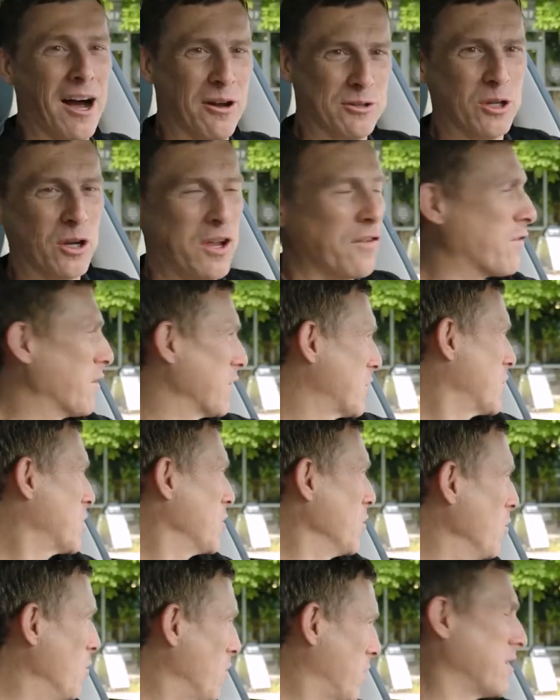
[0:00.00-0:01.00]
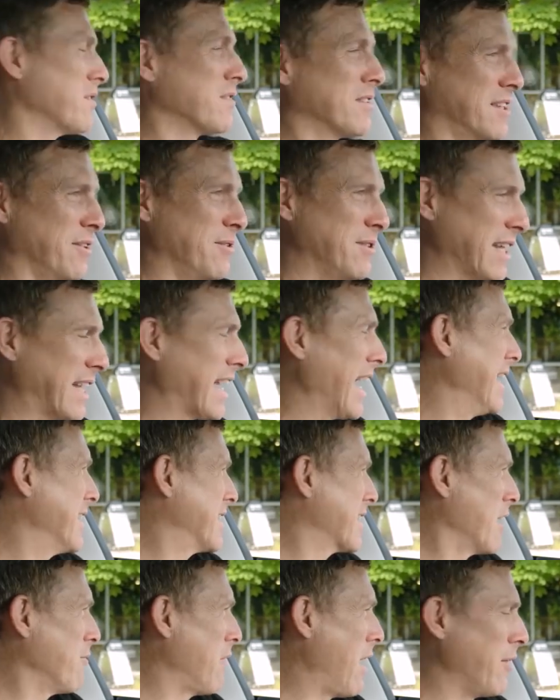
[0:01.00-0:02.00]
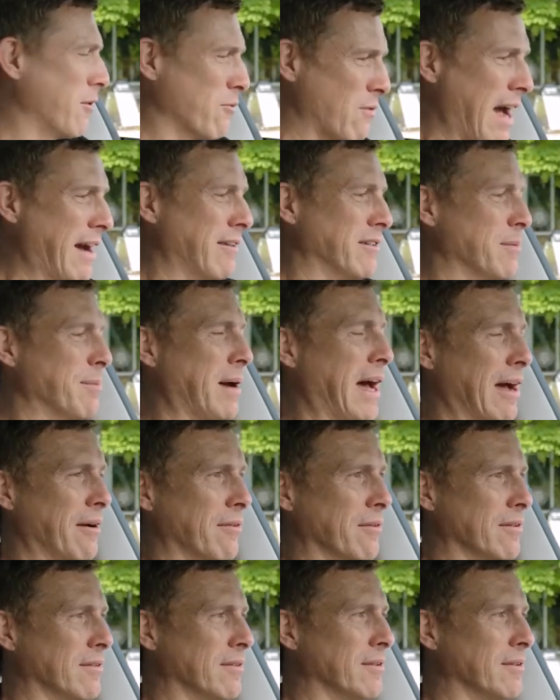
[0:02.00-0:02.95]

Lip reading: I was looking for a stalk to indicate to go around the roundabout.